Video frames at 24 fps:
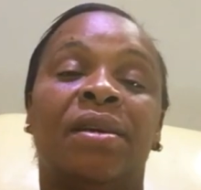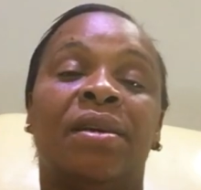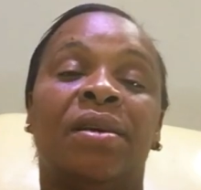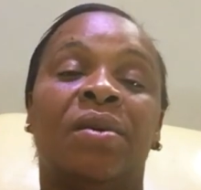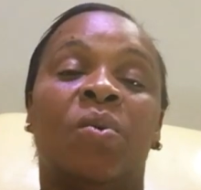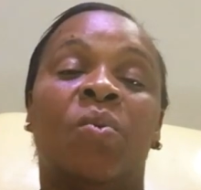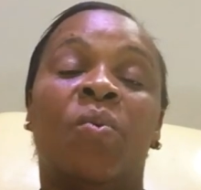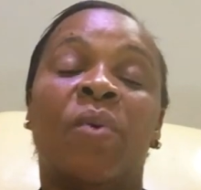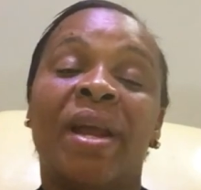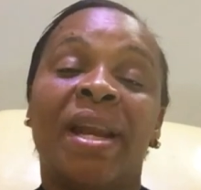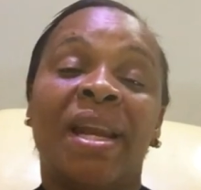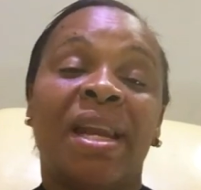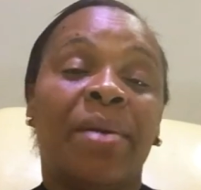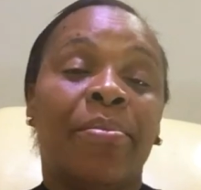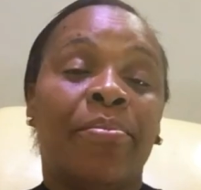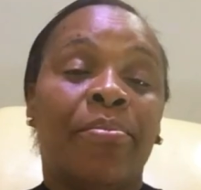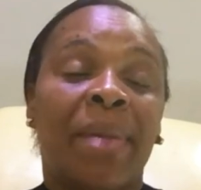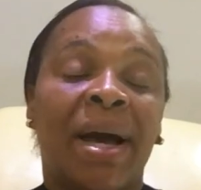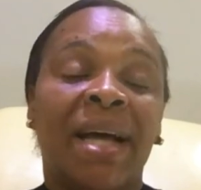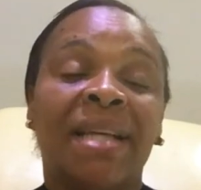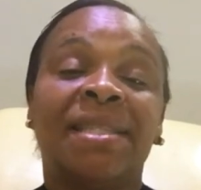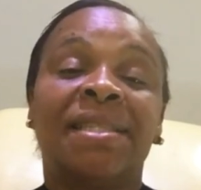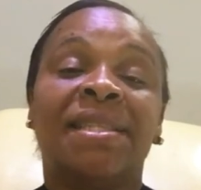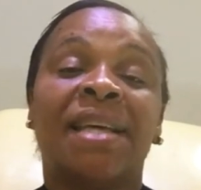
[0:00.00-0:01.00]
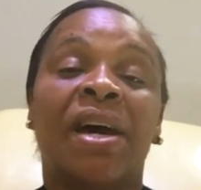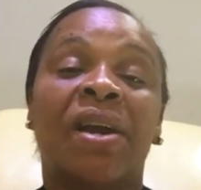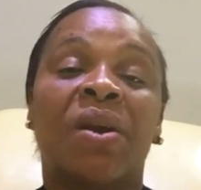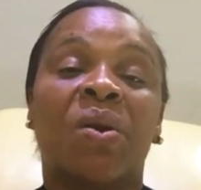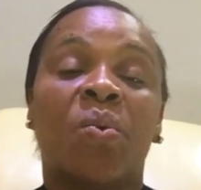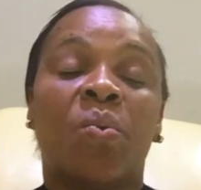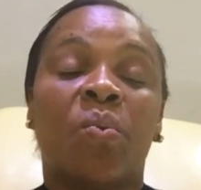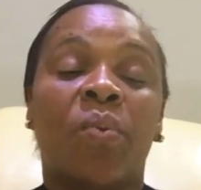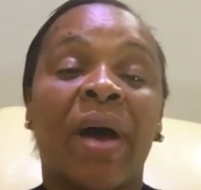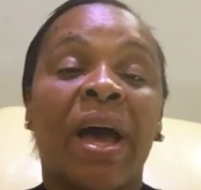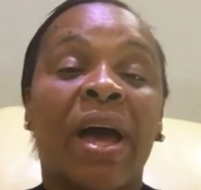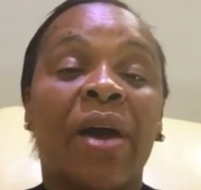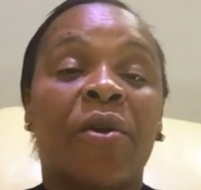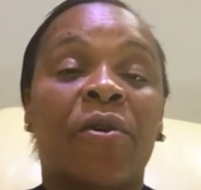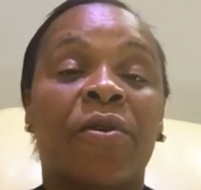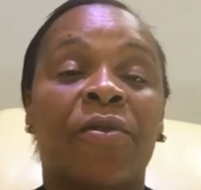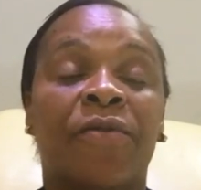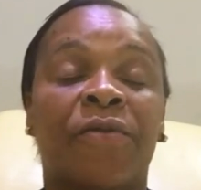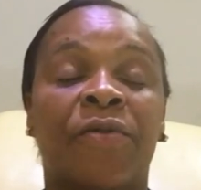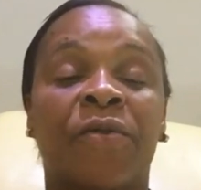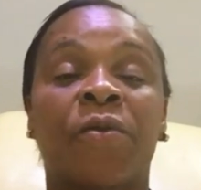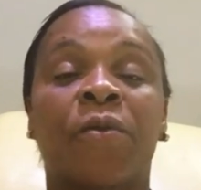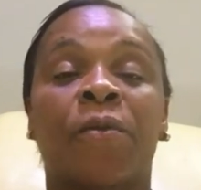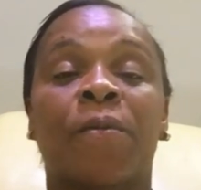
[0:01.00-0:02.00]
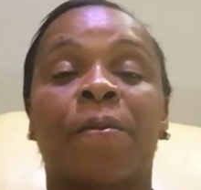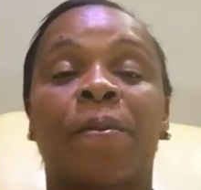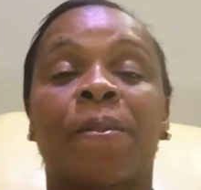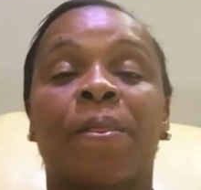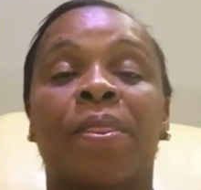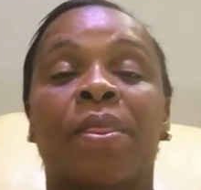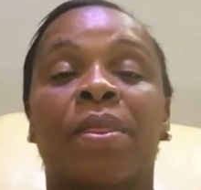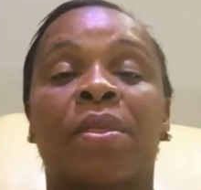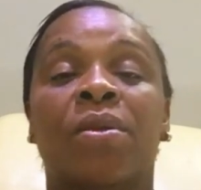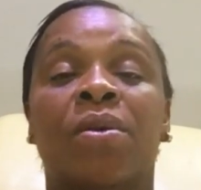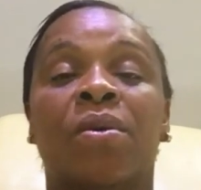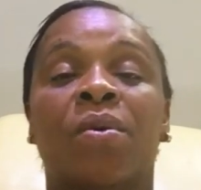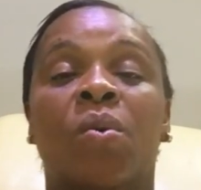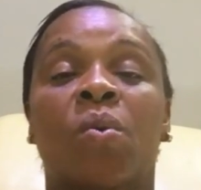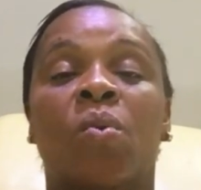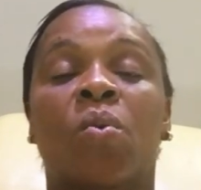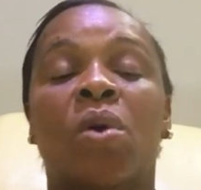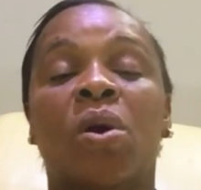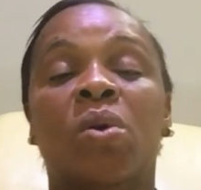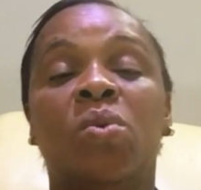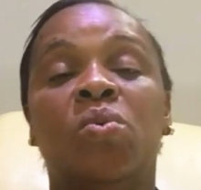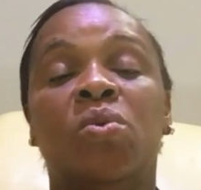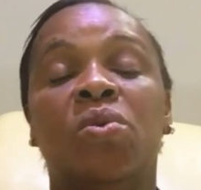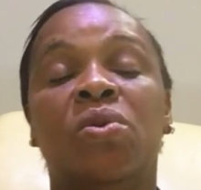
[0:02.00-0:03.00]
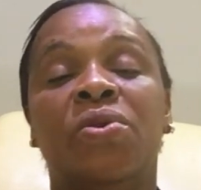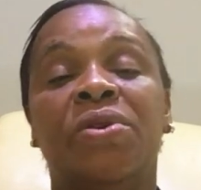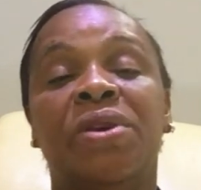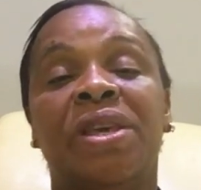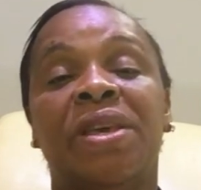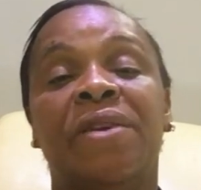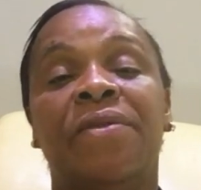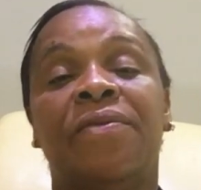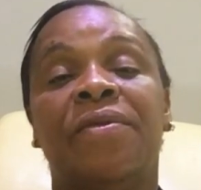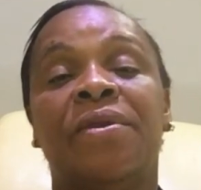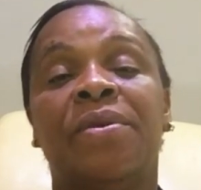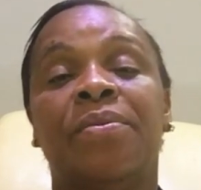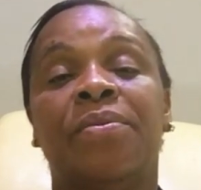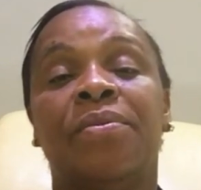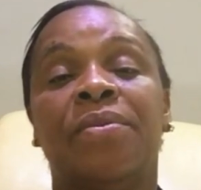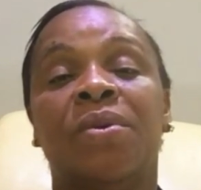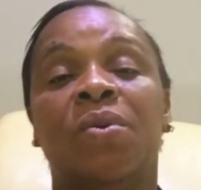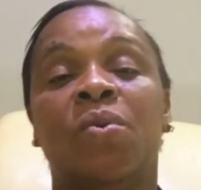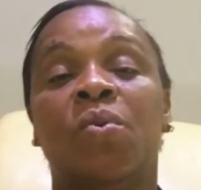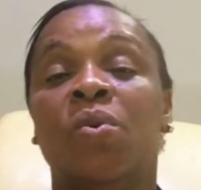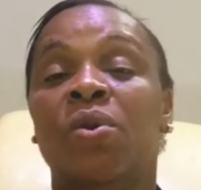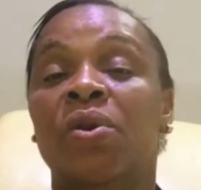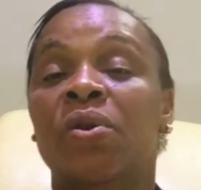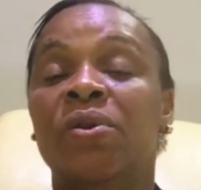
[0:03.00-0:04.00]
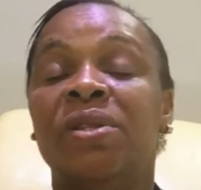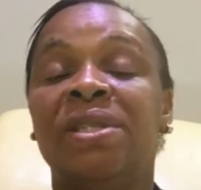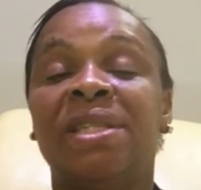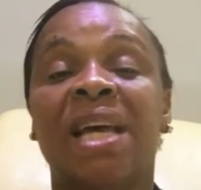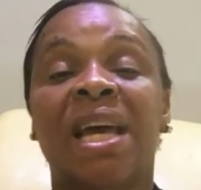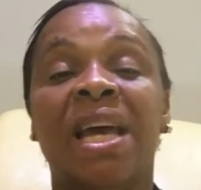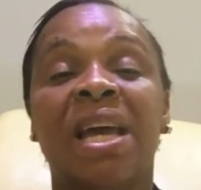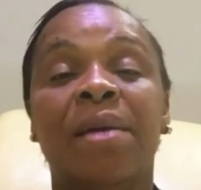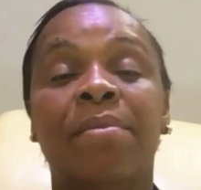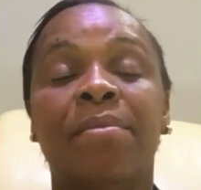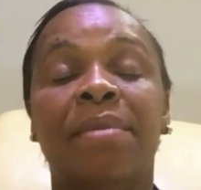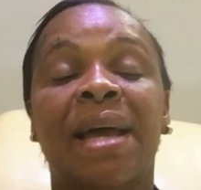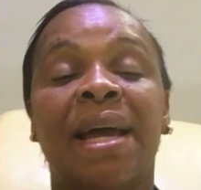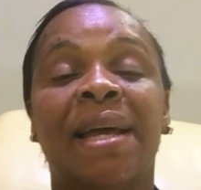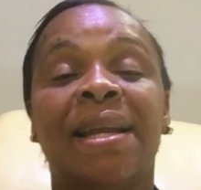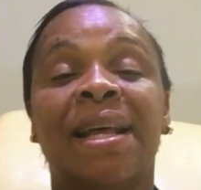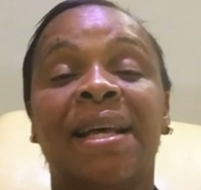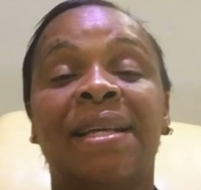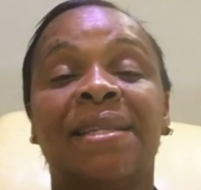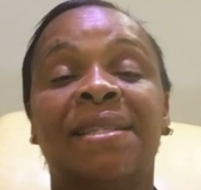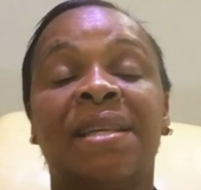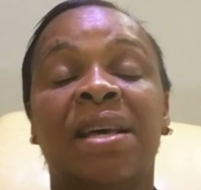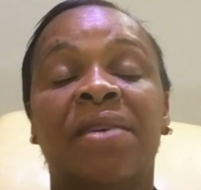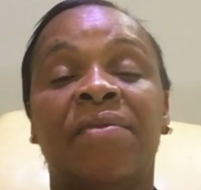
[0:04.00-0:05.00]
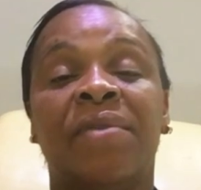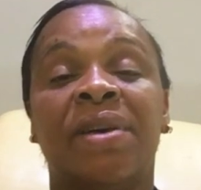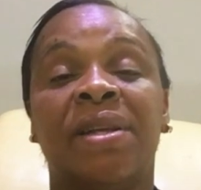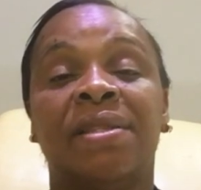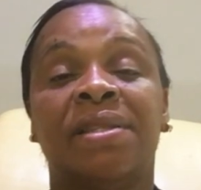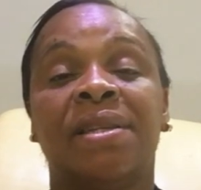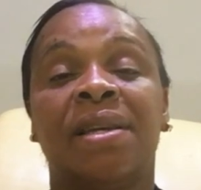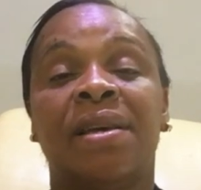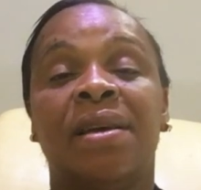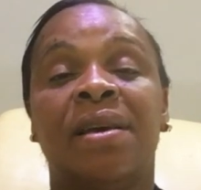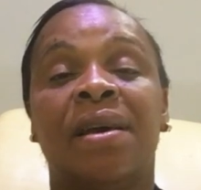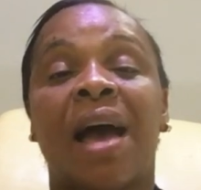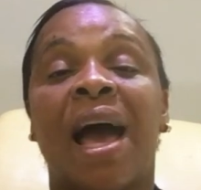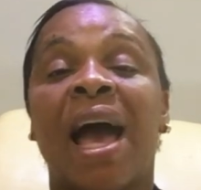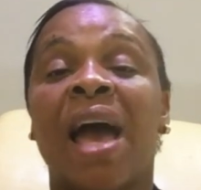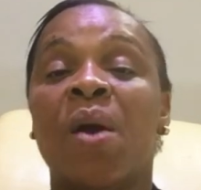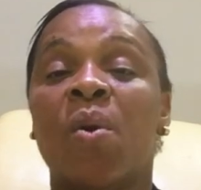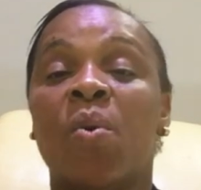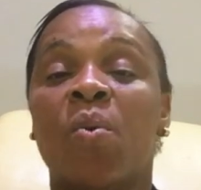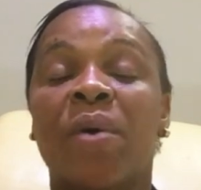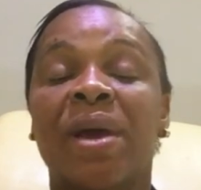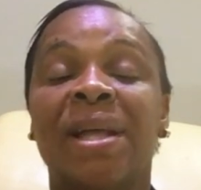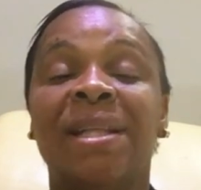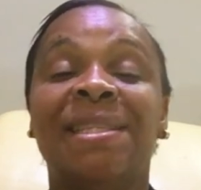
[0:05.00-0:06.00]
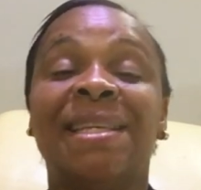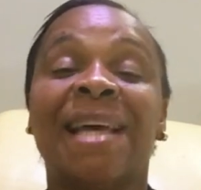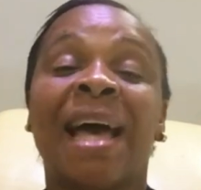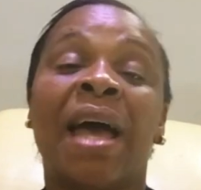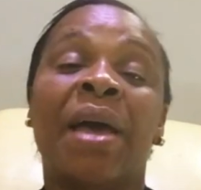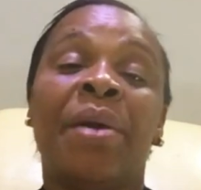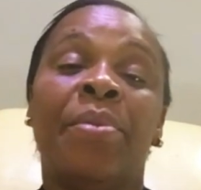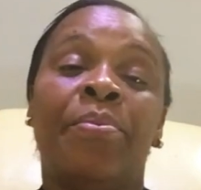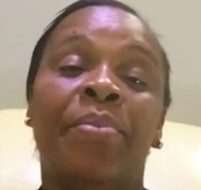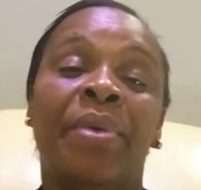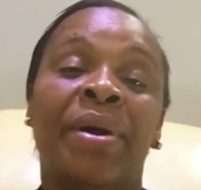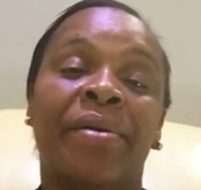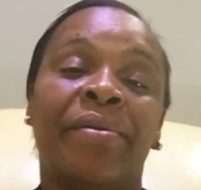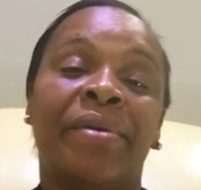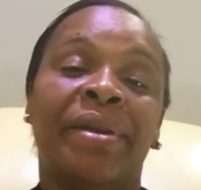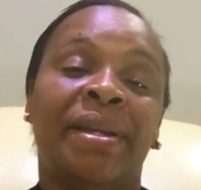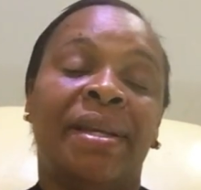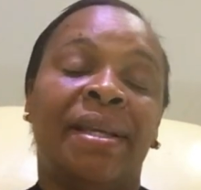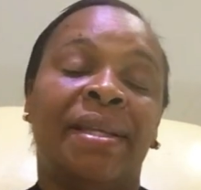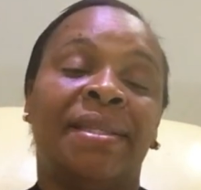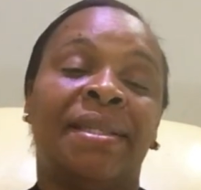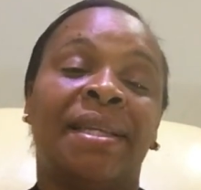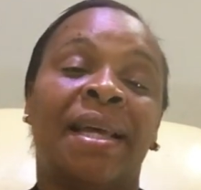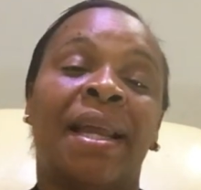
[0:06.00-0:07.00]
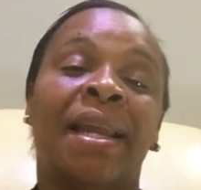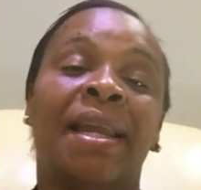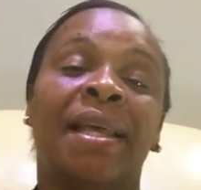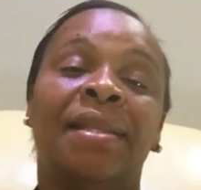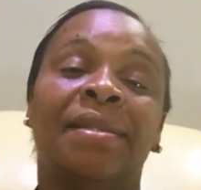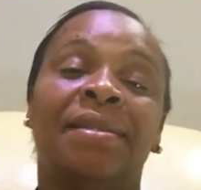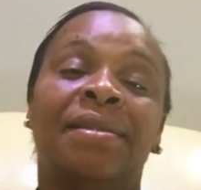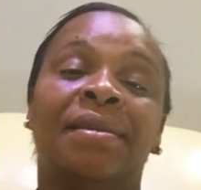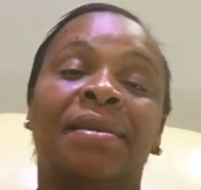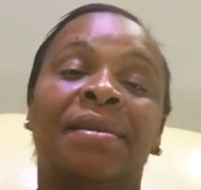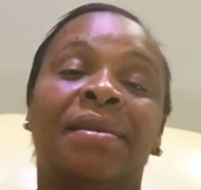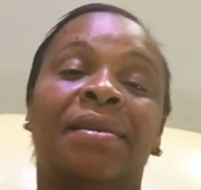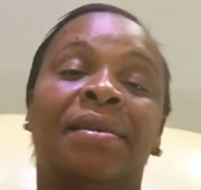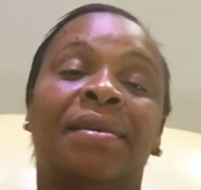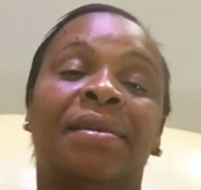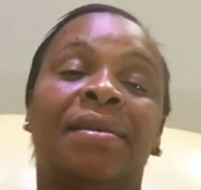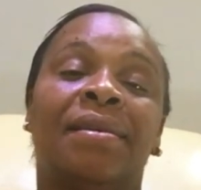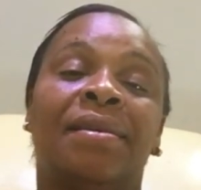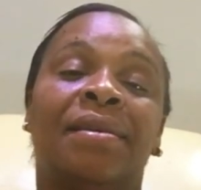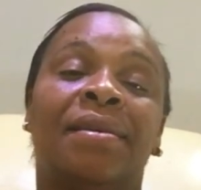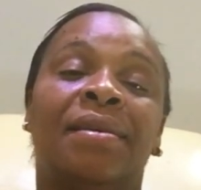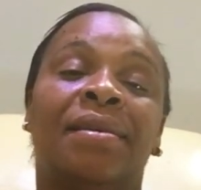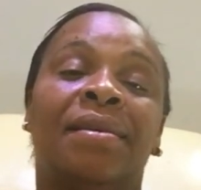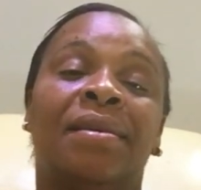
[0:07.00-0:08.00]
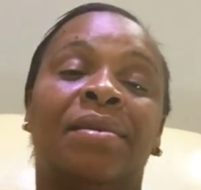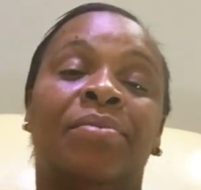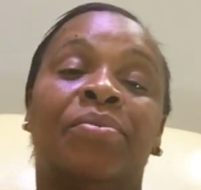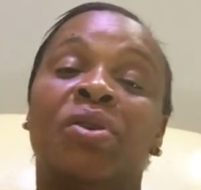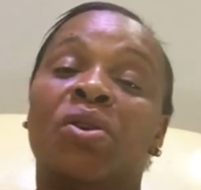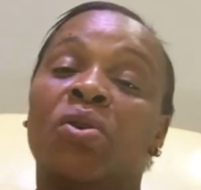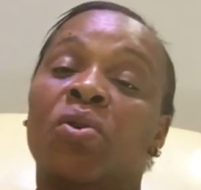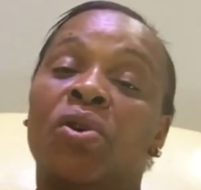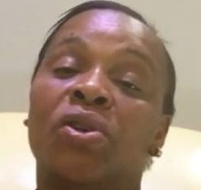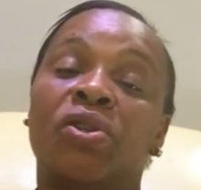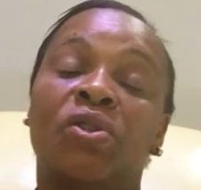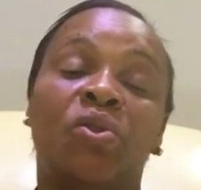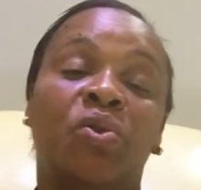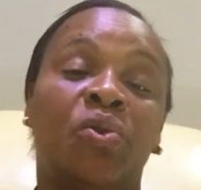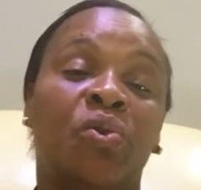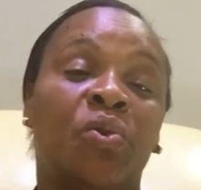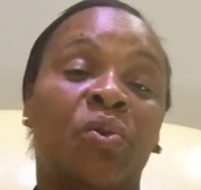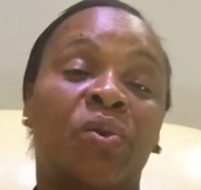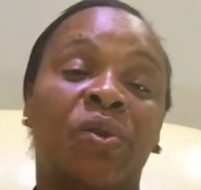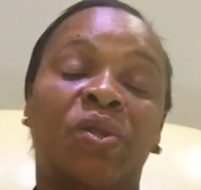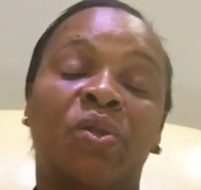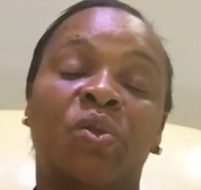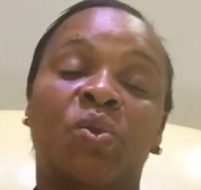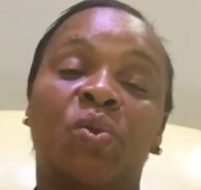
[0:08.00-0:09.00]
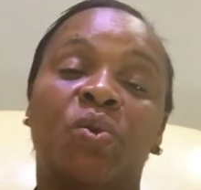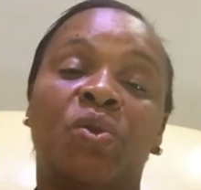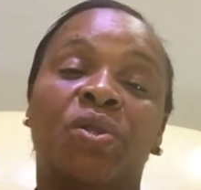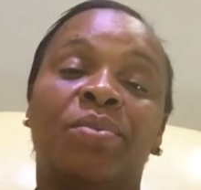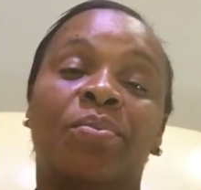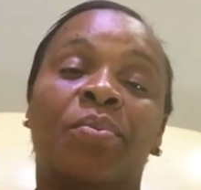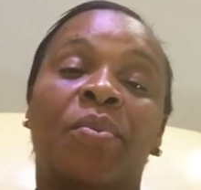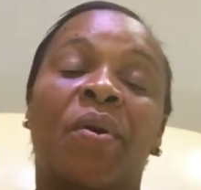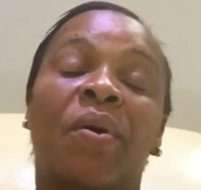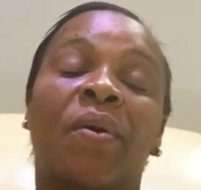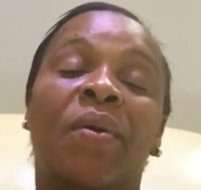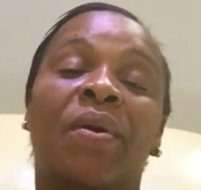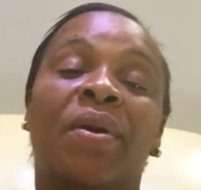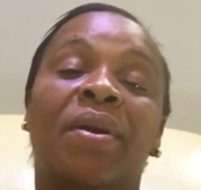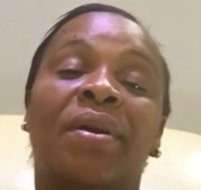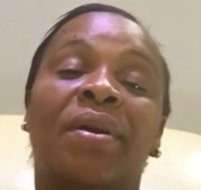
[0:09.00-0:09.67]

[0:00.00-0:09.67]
When the master requires of you, what will you give him? Will you tell him like that servant, I went, I buried the talent. because to you it's too small.